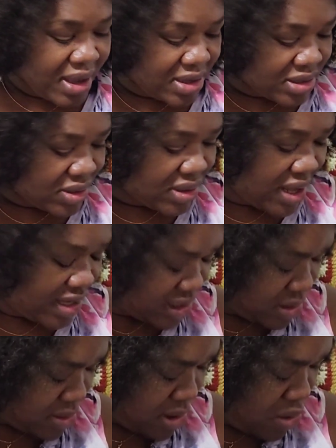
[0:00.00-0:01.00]
So
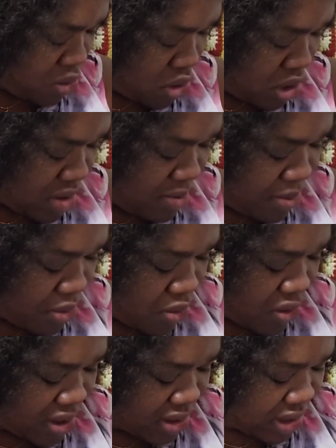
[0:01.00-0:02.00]
that's my work in
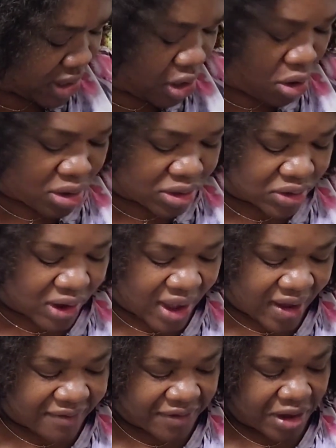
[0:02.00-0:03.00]
progress, and I also
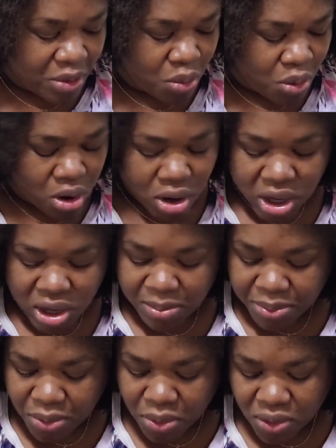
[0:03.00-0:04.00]
have a work in
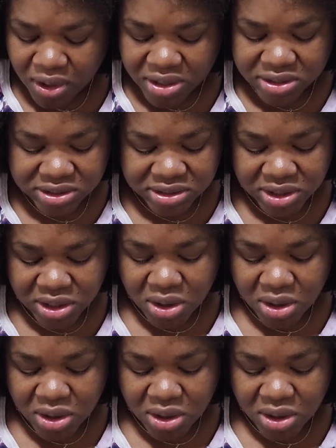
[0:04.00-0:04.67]
progress